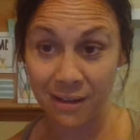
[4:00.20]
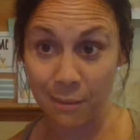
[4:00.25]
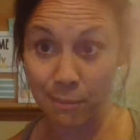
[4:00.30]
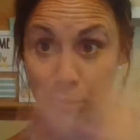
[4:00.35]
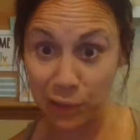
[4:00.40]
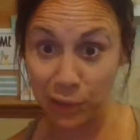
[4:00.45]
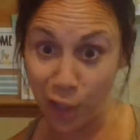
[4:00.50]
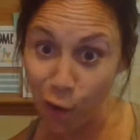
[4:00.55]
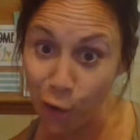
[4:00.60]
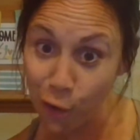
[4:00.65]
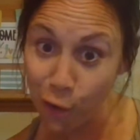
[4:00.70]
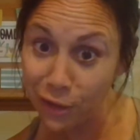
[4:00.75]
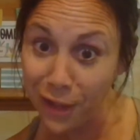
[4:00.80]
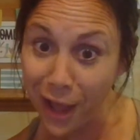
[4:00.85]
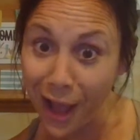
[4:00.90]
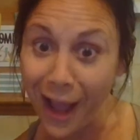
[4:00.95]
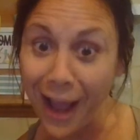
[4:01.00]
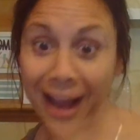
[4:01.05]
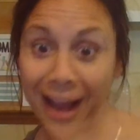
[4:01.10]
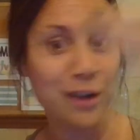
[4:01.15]
below the
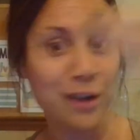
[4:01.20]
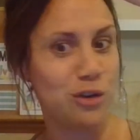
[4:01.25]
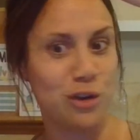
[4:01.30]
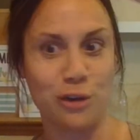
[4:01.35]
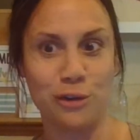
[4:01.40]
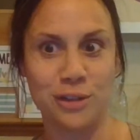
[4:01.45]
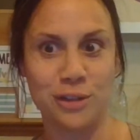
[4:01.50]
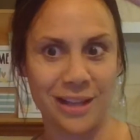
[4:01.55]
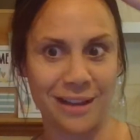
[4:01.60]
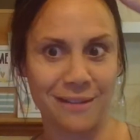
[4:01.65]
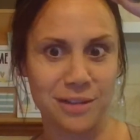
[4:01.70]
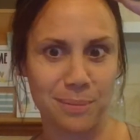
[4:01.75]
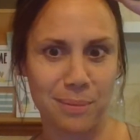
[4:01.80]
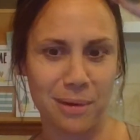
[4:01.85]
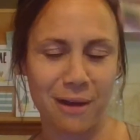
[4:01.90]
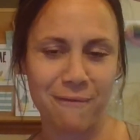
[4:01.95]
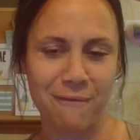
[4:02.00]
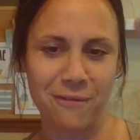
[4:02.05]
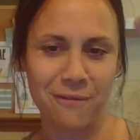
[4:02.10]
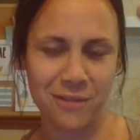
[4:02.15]
line, no slaves
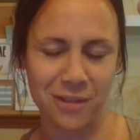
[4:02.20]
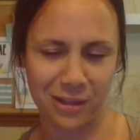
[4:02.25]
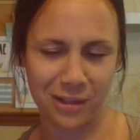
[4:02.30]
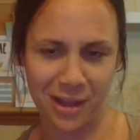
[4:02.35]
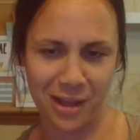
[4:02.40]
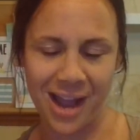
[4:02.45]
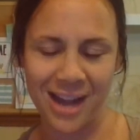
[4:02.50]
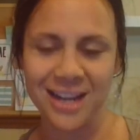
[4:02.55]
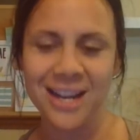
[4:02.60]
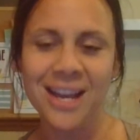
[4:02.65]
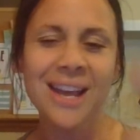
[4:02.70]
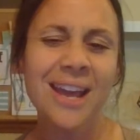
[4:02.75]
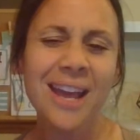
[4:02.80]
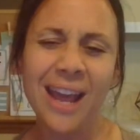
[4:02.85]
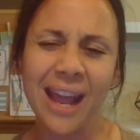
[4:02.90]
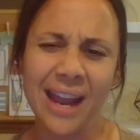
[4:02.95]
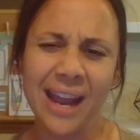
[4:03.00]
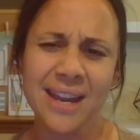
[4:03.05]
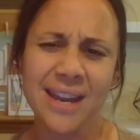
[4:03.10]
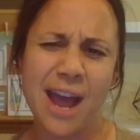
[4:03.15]
above the line.
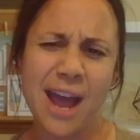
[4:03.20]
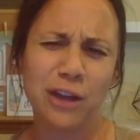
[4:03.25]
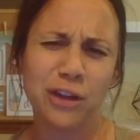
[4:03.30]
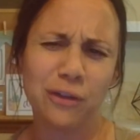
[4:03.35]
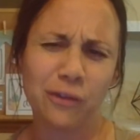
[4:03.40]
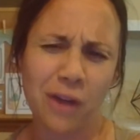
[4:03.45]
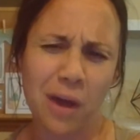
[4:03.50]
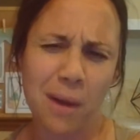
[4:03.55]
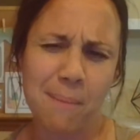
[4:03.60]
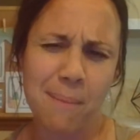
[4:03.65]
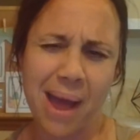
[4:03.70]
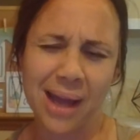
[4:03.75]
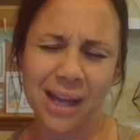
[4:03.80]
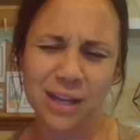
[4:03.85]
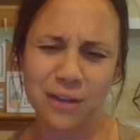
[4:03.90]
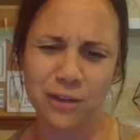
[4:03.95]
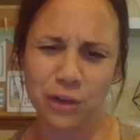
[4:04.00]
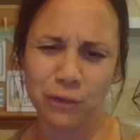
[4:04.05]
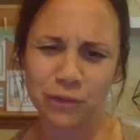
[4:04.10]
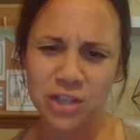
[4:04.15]
And now you've come back
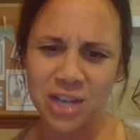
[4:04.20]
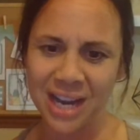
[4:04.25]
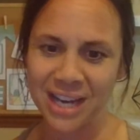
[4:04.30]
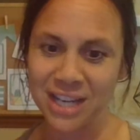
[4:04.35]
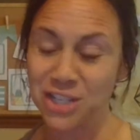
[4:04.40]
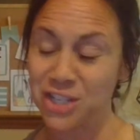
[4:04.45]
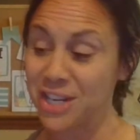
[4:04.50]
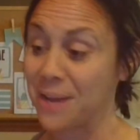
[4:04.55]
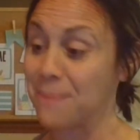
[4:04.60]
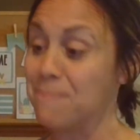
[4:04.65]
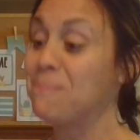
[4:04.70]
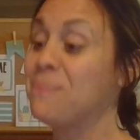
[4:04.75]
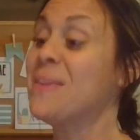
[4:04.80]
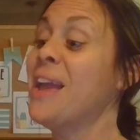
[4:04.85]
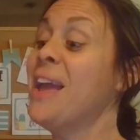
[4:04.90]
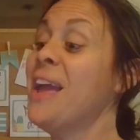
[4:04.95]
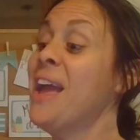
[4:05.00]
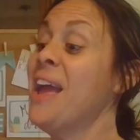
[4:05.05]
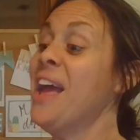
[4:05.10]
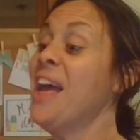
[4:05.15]
and you've changed it.
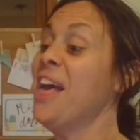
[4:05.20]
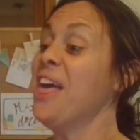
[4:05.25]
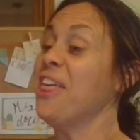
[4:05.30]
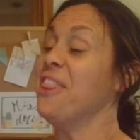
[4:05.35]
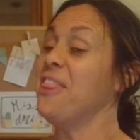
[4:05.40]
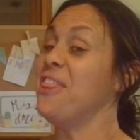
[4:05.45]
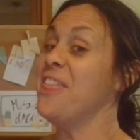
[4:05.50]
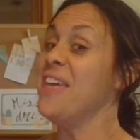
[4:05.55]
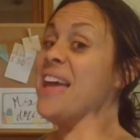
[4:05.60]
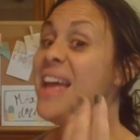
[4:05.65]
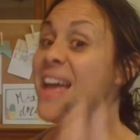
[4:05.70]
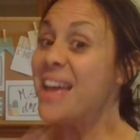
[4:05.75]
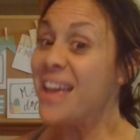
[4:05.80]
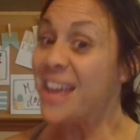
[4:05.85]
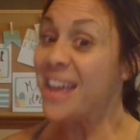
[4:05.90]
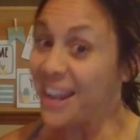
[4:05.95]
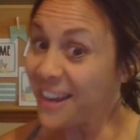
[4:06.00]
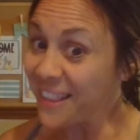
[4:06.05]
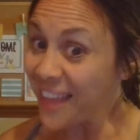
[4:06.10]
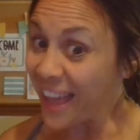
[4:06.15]

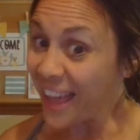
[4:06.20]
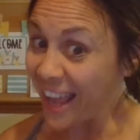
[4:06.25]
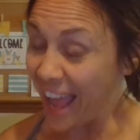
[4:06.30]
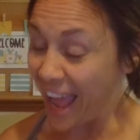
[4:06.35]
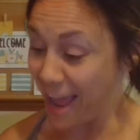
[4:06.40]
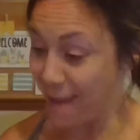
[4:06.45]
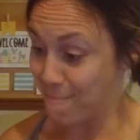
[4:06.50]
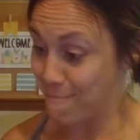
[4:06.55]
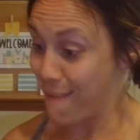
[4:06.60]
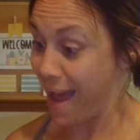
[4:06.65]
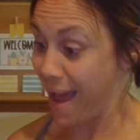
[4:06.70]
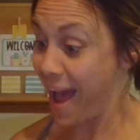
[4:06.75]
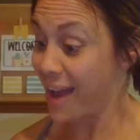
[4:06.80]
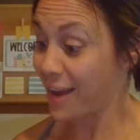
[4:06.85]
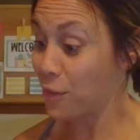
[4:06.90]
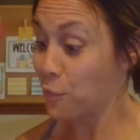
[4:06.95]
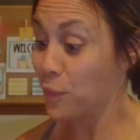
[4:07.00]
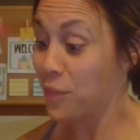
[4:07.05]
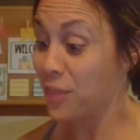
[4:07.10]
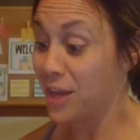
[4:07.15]
Then they came back
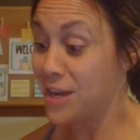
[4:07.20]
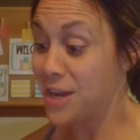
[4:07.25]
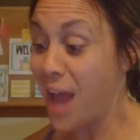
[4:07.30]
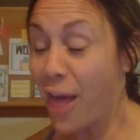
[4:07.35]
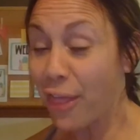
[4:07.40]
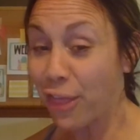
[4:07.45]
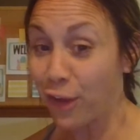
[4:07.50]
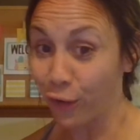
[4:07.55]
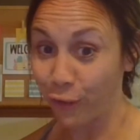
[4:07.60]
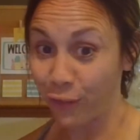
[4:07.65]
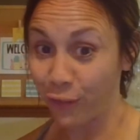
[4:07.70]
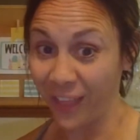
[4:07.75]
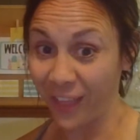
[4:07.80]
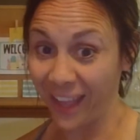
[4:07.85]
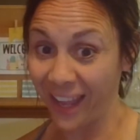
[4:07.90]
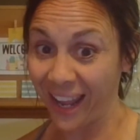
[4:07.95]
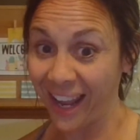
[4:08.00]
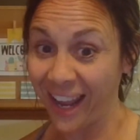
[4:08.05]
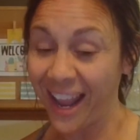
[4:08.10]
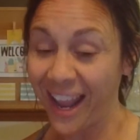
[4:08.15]
with another
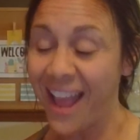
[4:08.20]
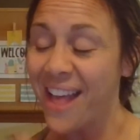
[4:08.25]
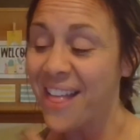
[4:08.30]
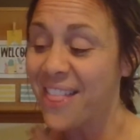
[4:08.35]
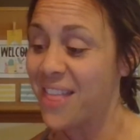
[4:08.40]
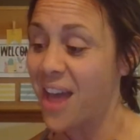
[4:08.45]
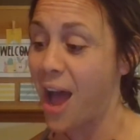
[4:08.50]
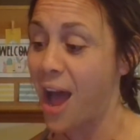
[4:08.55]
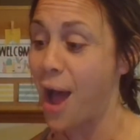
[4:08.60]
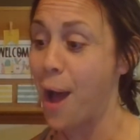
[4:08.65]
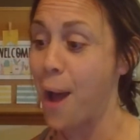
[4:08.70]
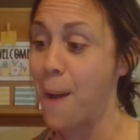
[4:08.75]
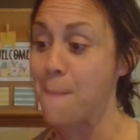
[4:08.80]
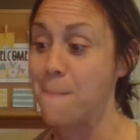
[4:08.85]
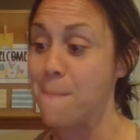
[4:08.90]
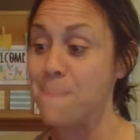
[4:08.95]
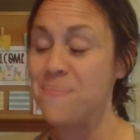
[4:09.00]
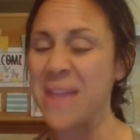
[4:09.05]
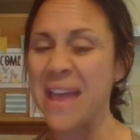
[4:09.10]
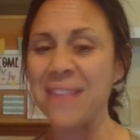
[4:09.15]
thing
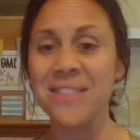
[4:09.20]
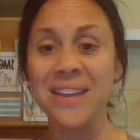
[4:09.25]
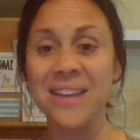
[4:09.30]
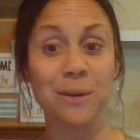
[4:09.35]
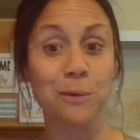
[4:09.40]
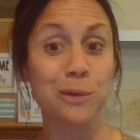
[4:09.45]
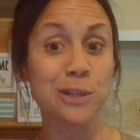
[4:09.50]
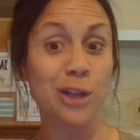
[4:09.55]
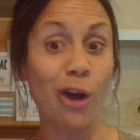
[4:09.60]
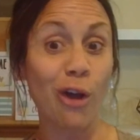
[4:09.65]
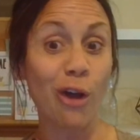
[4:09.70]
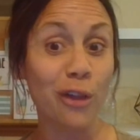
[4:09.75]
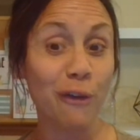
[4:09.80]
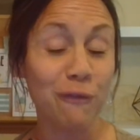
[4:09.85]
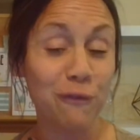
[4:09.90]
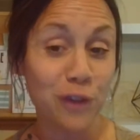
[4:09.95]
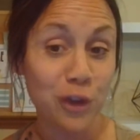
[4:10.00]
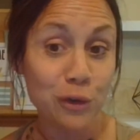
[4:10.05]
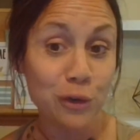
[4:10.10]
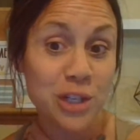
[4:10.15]
that was called the
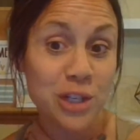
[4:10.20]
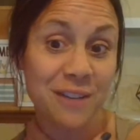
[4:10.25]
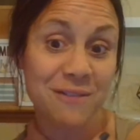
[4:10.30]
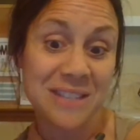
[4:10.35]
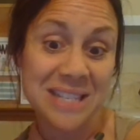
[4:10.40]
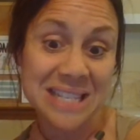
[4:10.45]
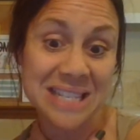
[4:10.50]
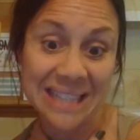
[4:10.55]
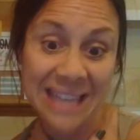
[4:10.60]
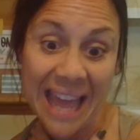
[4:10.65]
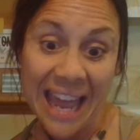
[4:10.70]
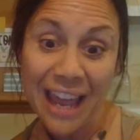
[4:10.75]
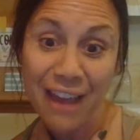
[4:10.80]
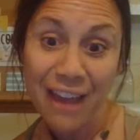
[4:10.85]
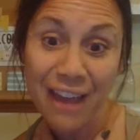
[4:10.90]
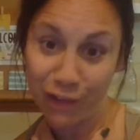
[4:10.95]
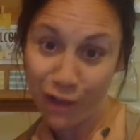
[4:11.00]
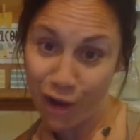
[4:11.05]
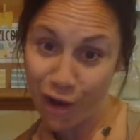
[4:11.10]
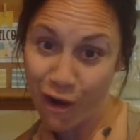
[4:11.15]
Fugitive
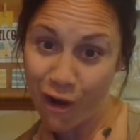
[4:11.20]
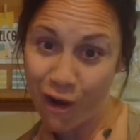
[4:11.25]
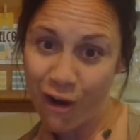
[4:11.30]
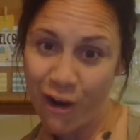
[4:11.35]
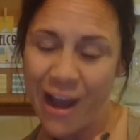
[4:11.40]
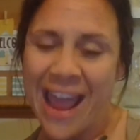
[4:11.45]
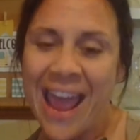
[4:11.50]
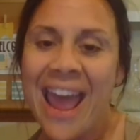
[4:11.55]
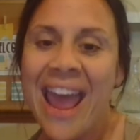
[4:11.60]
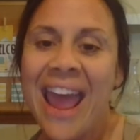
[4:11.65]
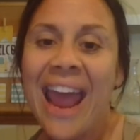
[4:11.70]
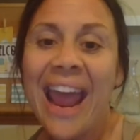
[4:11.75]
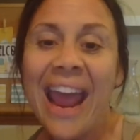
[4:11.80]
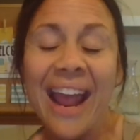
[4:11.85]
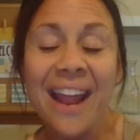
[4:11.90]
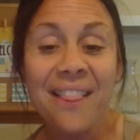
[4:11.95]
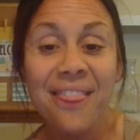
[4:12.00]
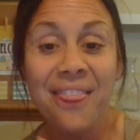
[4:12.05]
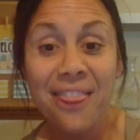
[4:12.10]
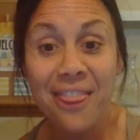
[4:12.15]
Slave Law.
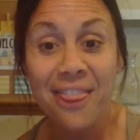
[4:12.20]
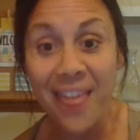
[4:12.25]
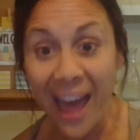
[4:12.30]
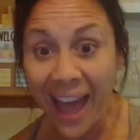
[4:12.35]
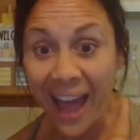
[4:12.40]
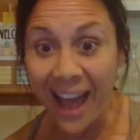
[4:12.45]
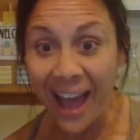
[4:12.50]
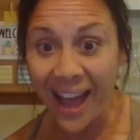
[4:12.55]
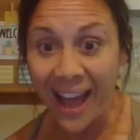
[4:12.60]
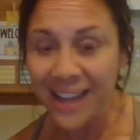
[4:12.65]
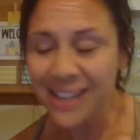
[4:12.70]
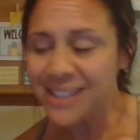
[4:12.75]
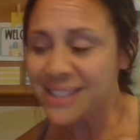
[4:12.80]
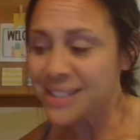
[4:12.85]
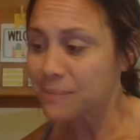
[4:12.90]
And that